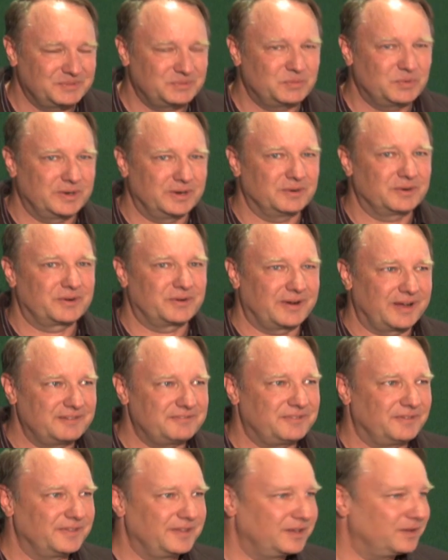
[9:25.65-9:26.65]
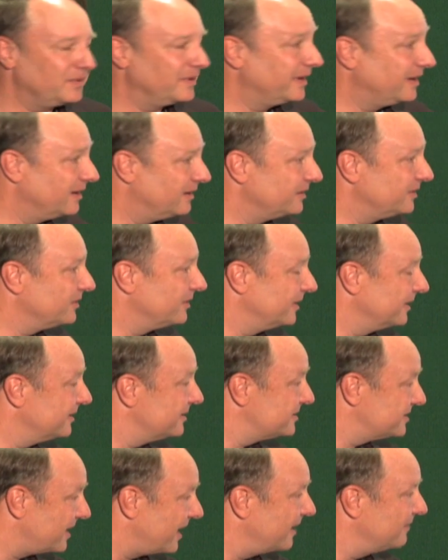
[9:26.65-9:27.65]
we're grateful that you were here during
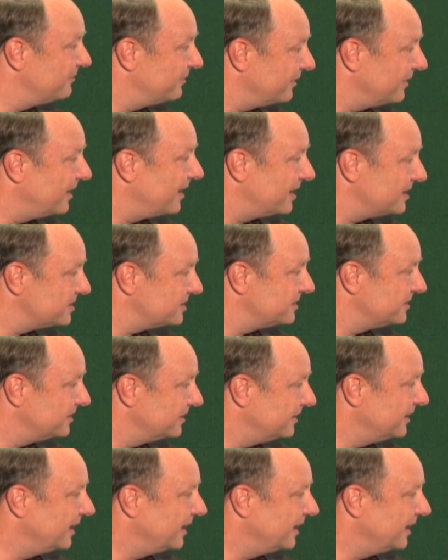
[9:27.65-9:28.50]
this time for us